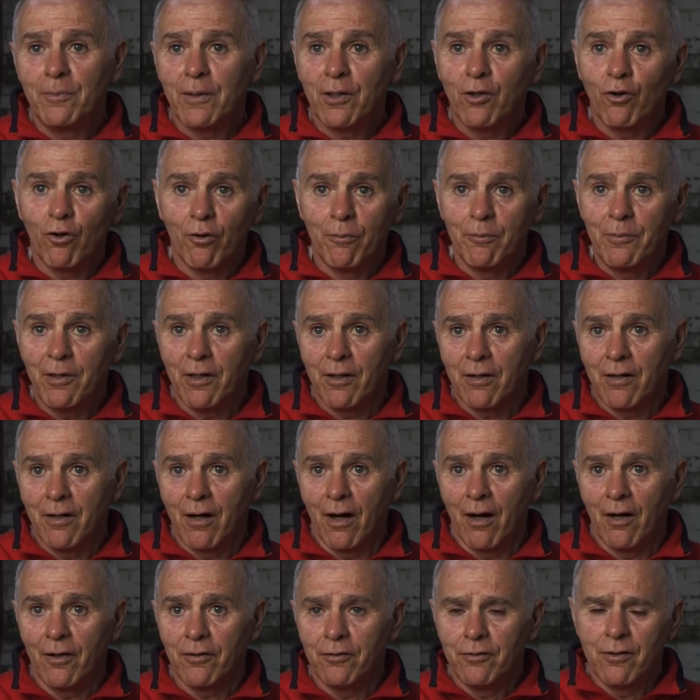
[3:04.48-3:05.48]
become your
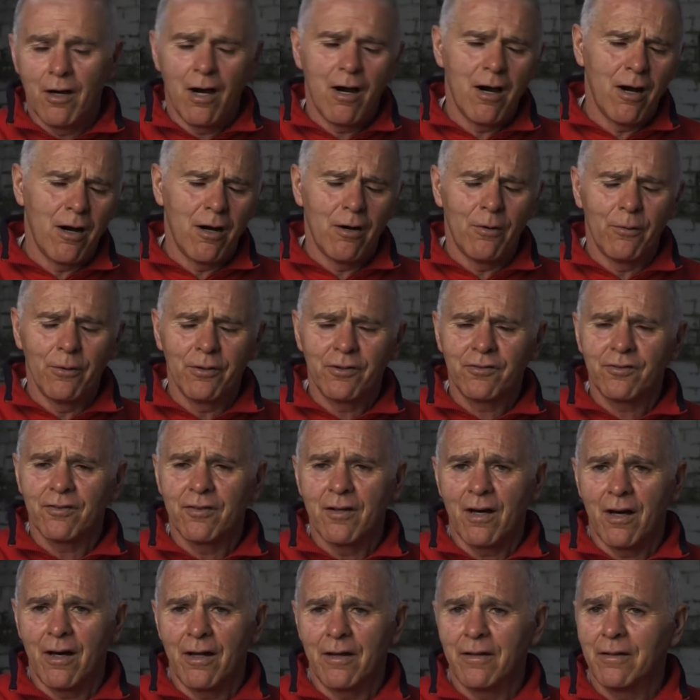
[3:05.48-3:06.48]
God. No, it's
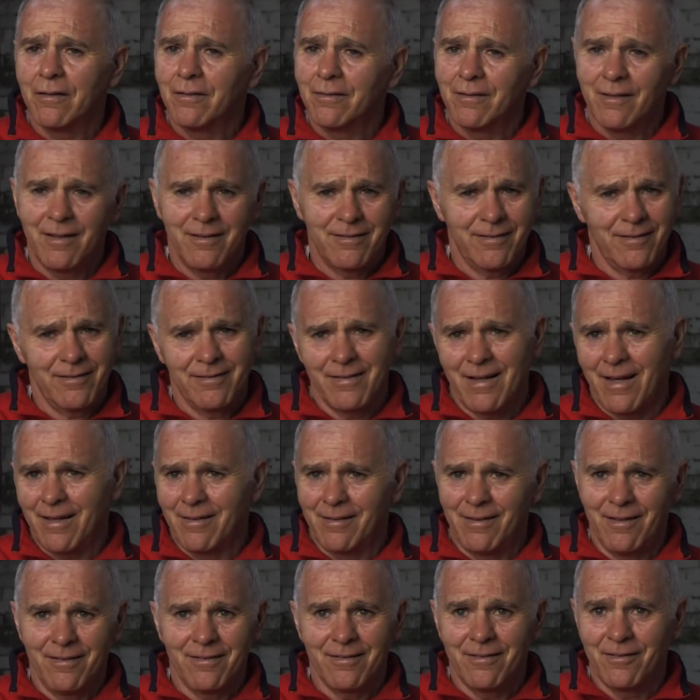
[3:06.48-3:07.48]
not. I says,
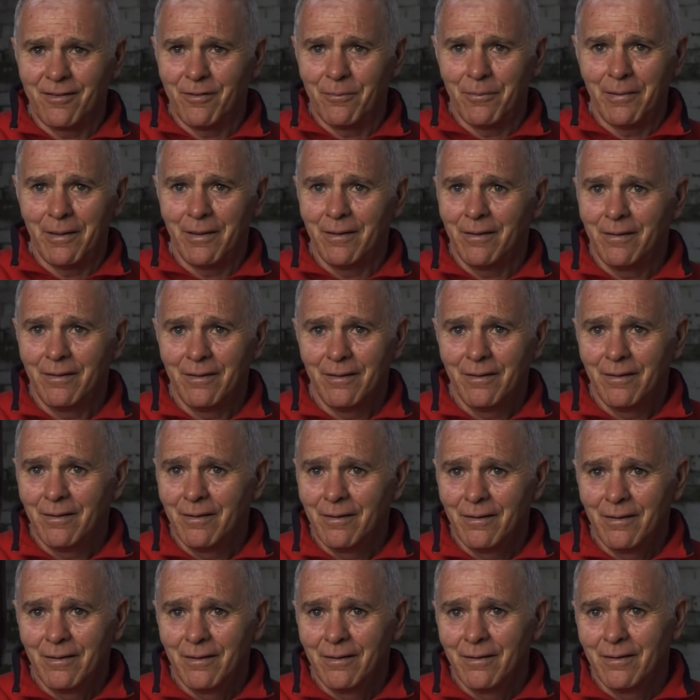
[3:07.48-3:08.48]
Naz, listen to me.
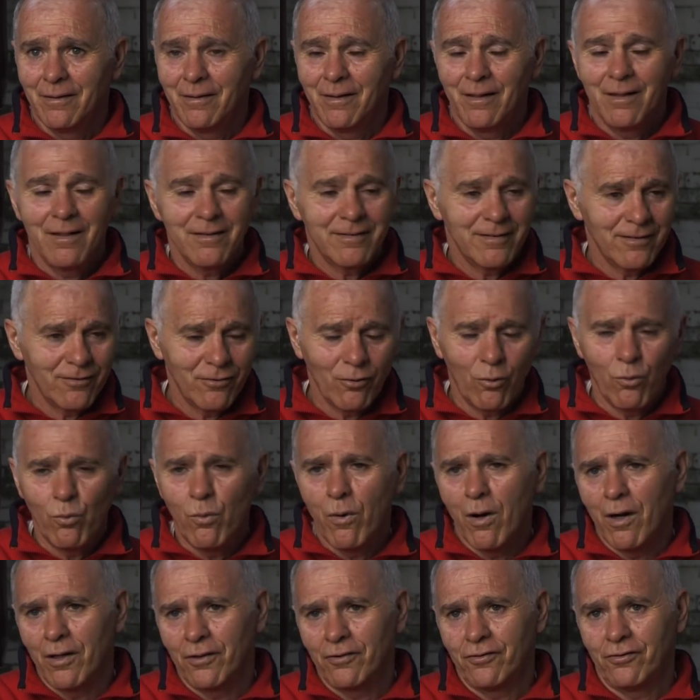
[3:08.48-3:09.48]
This is a
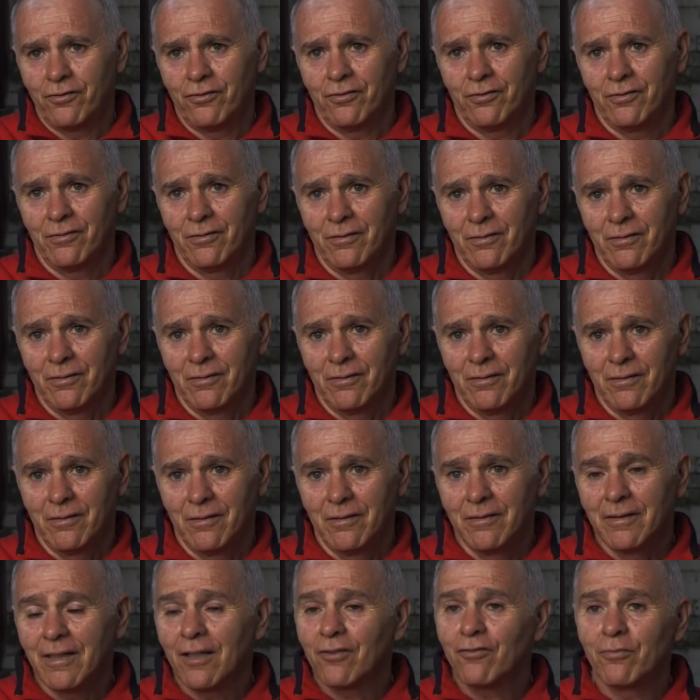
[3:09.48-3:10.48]
watch.
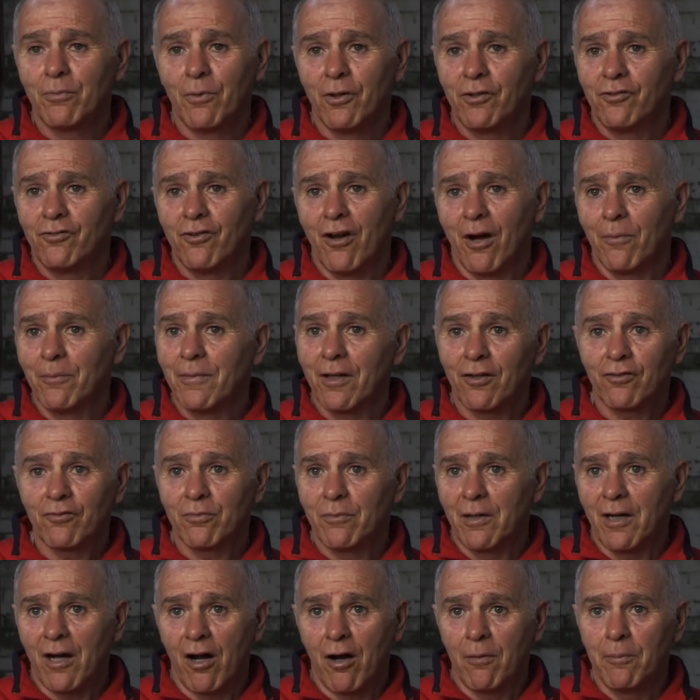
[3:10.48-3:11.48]
That's my job, that's
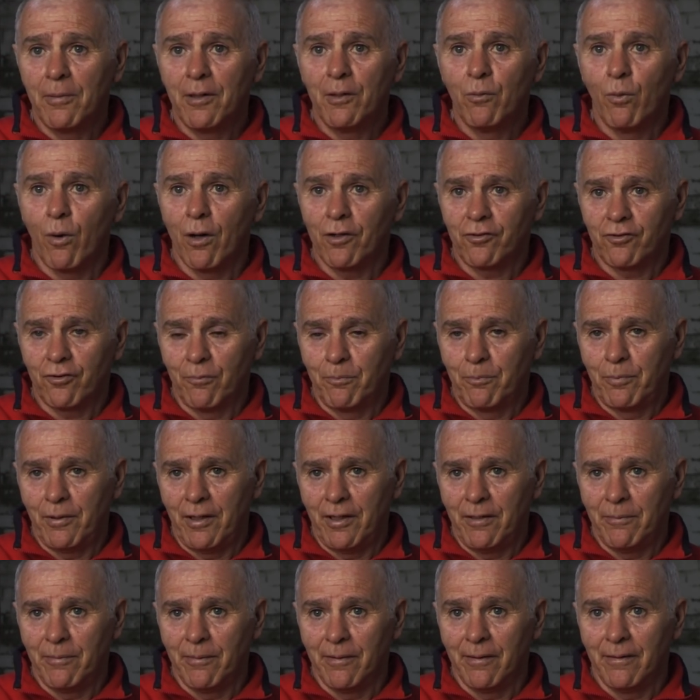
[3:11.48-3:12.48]
my hobby, watching
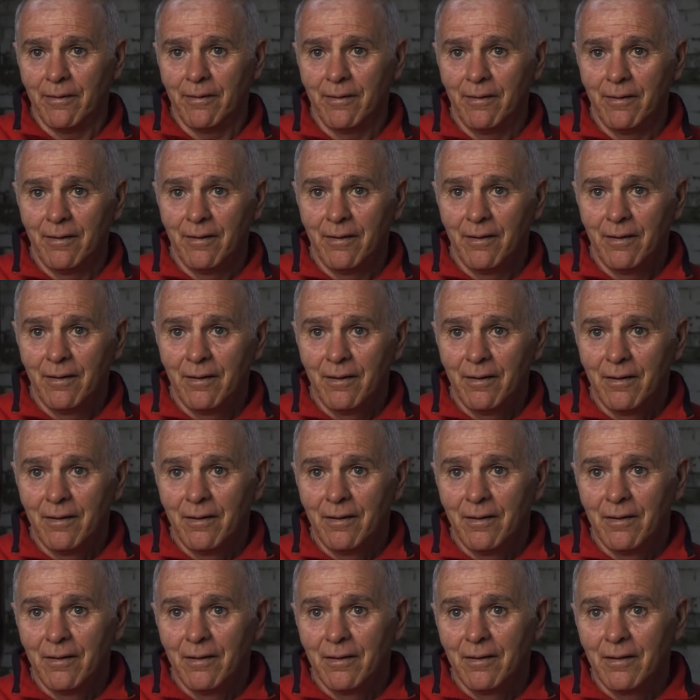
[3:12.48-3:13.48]
people.
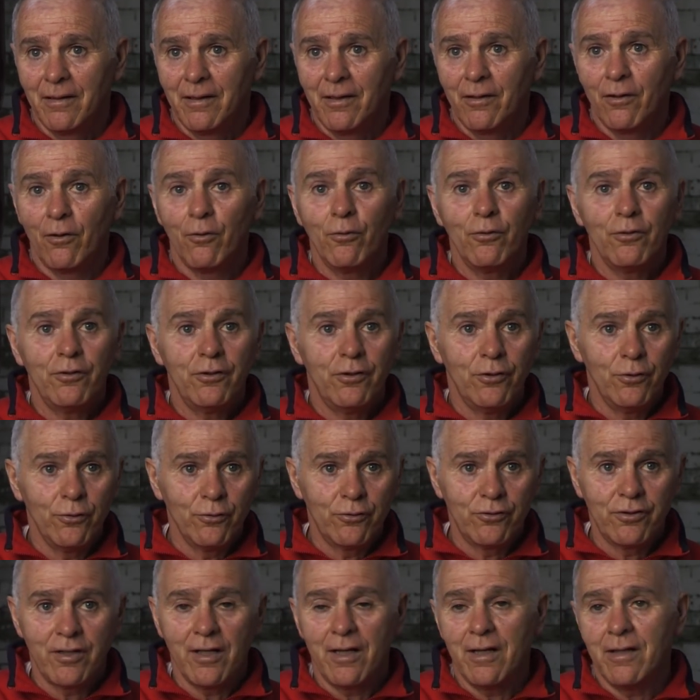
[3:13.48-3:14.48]
You know, you
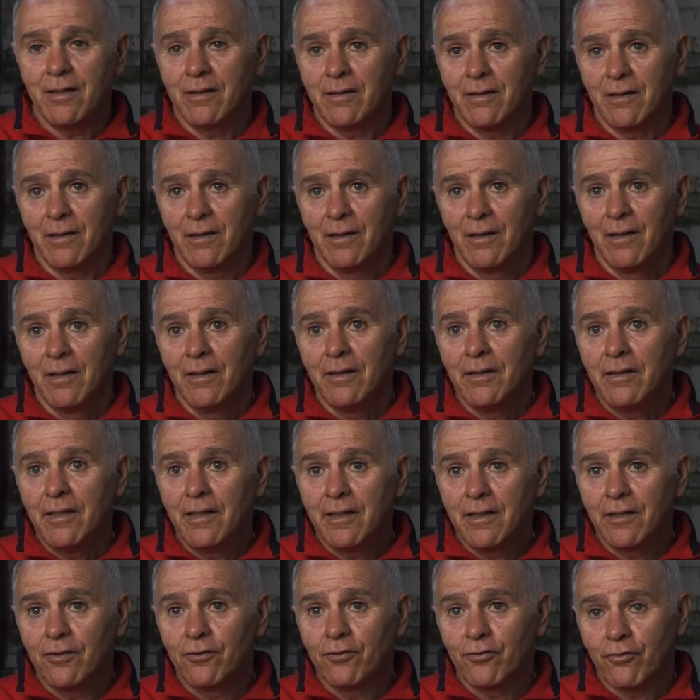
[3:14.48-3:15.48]
think
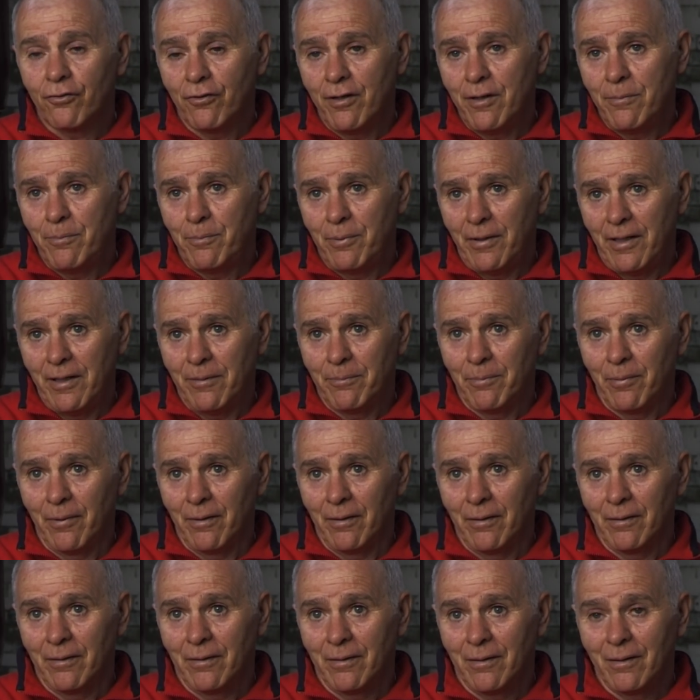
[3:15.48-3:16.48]
you can treat
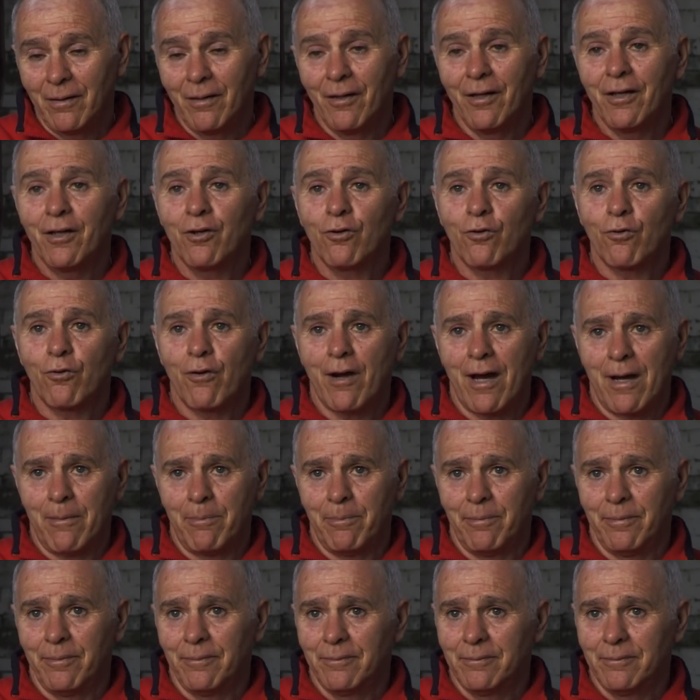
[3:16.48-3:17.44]
people like crap.